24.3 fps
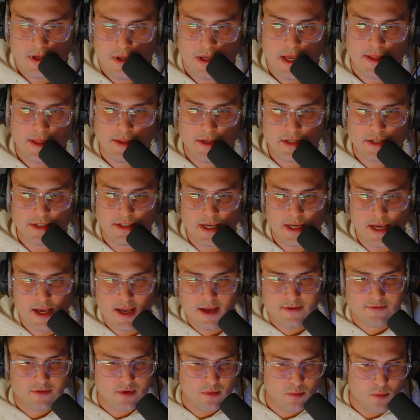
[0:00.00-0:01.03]
Kelly
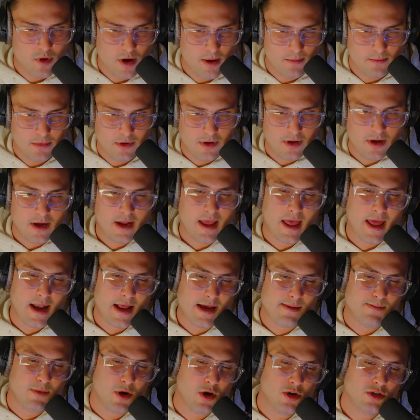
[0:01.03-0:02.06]
C. from Rumble. Can
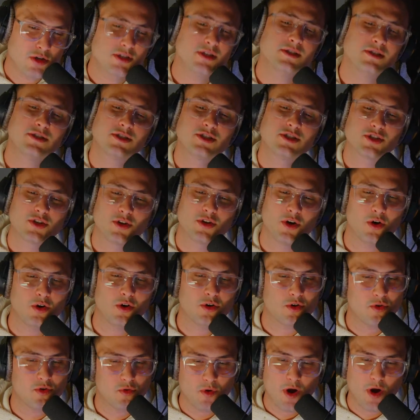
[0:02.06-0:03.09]
a person's
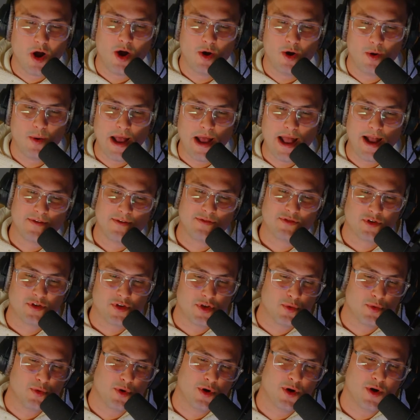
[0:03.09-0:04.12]
skull grow after
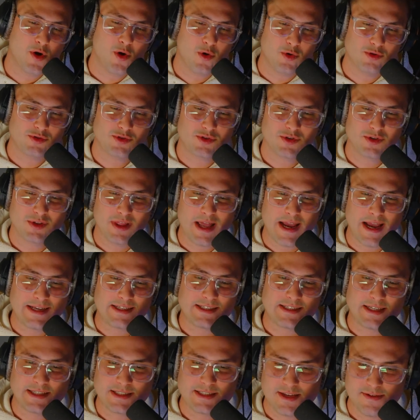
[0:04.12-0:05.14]
you are older, like
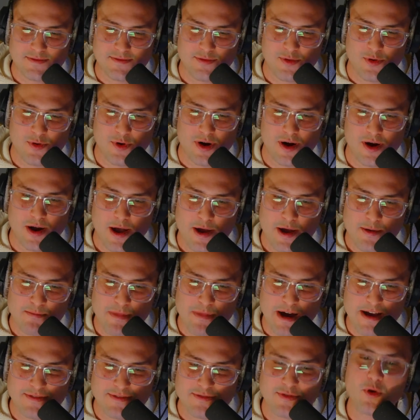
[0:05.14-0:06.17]
64?
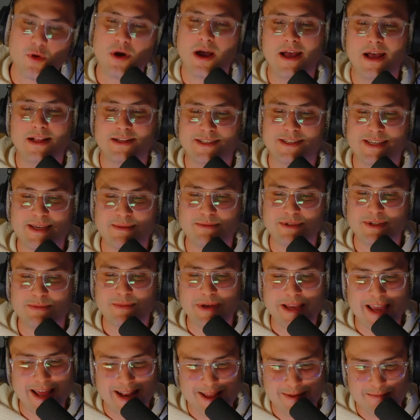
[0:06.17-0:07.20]
My forehead seems to
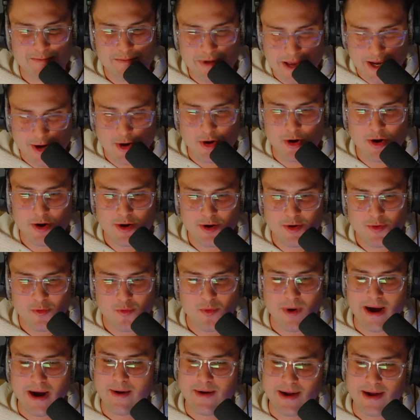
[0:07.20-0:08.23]
be getting bigger.
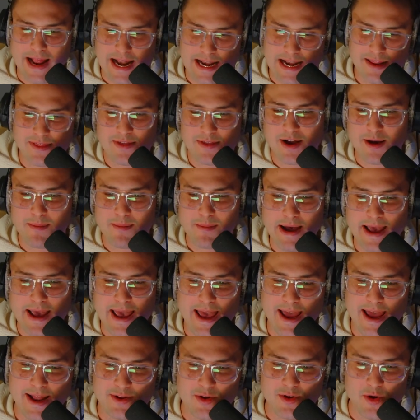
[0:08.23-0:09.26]
Wearing anything on my
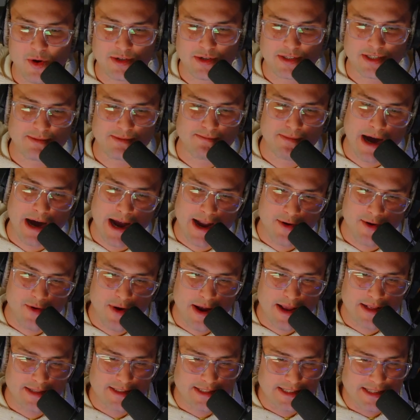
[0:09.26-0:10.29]
head causes
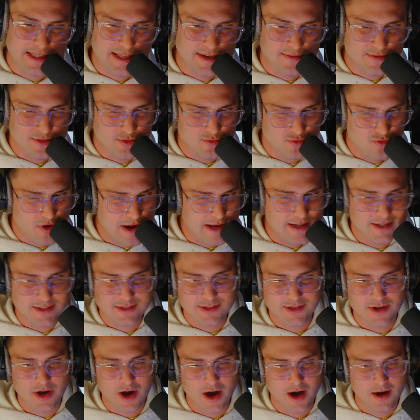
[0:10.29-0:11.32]
migraines and leaves
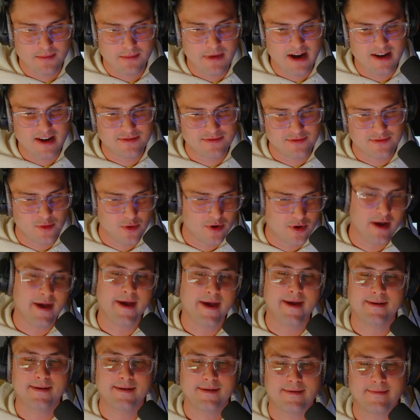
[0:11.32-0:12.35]
rings on my
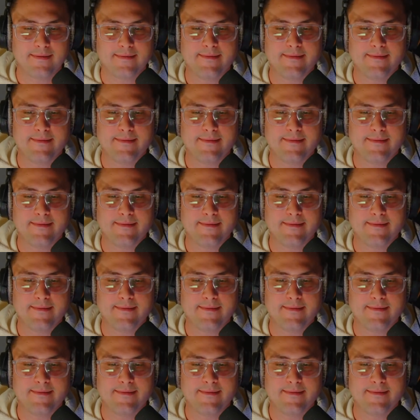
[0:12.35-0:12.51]
forehead.